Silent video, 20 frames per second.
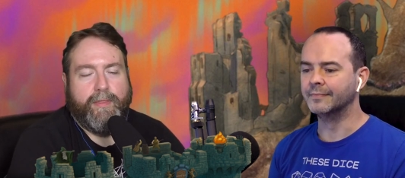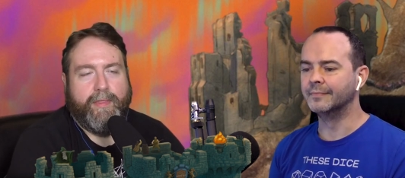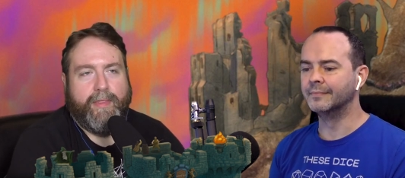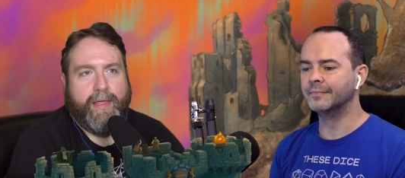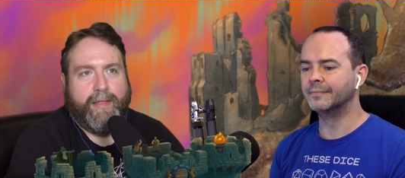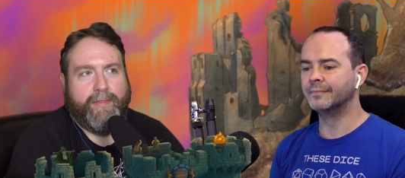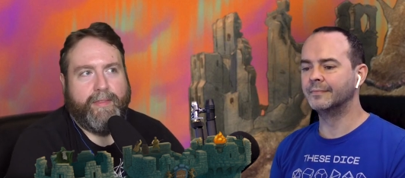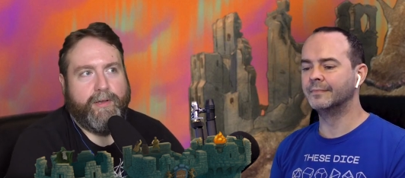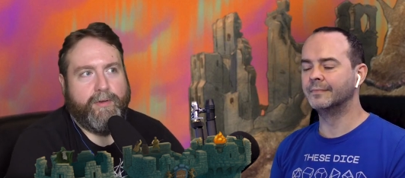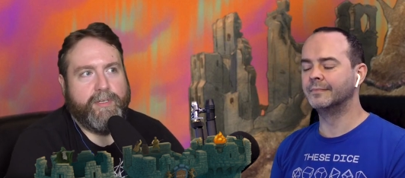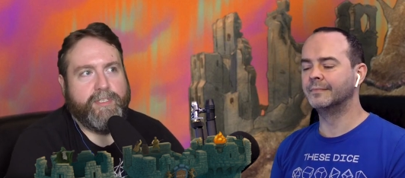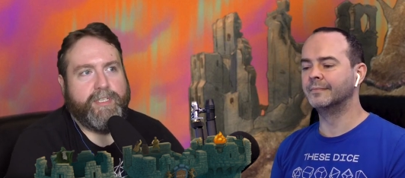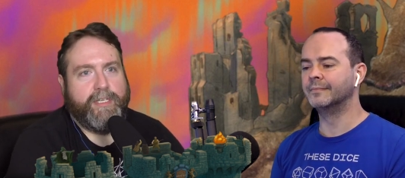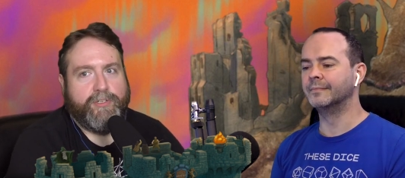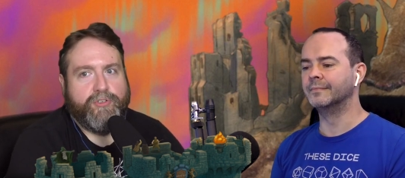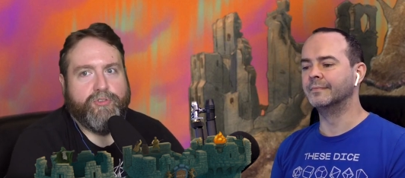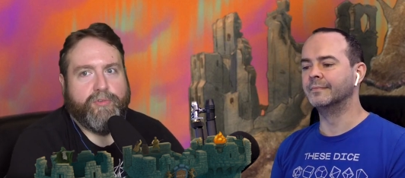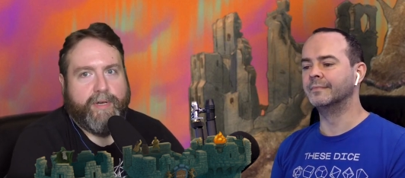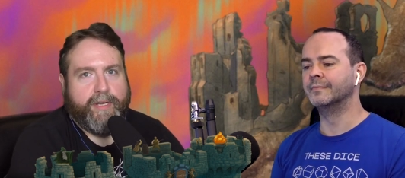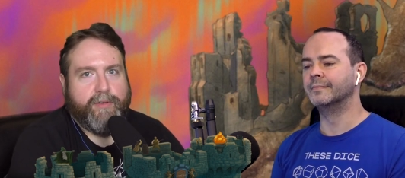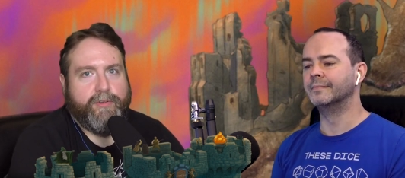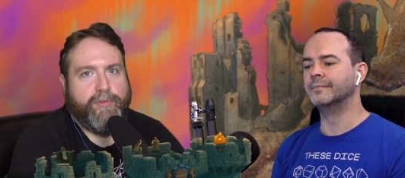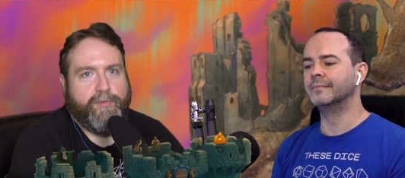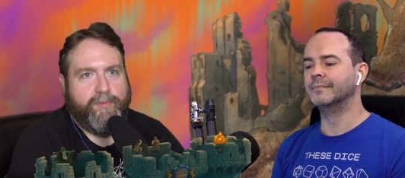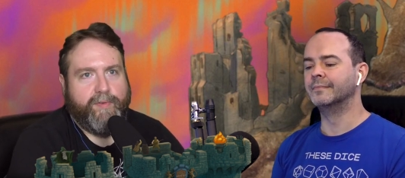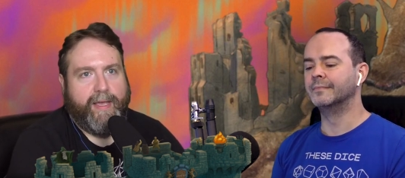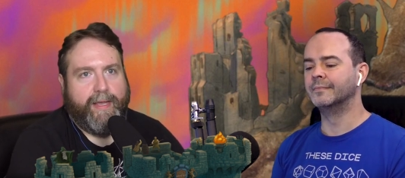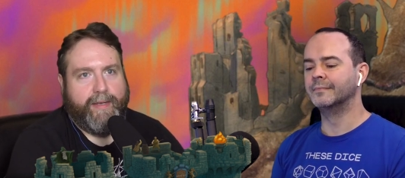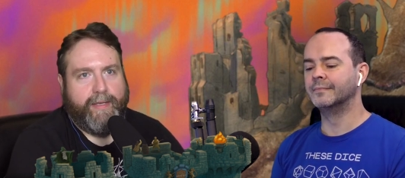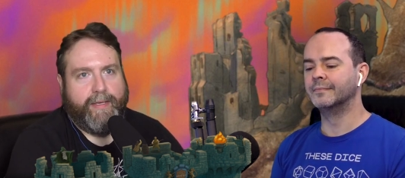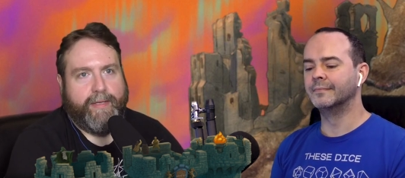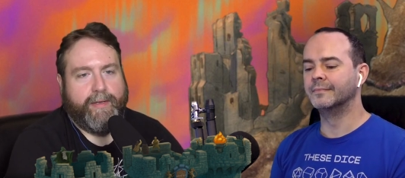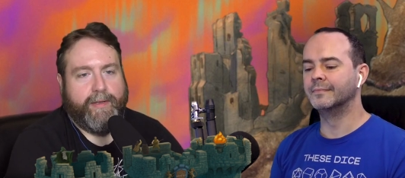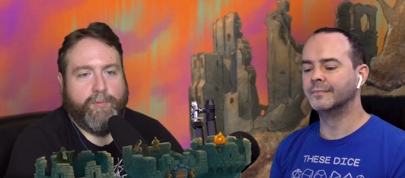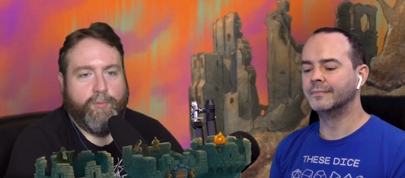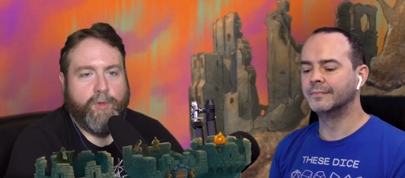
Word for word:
Speaker 1: that there is a trick to fighting it. And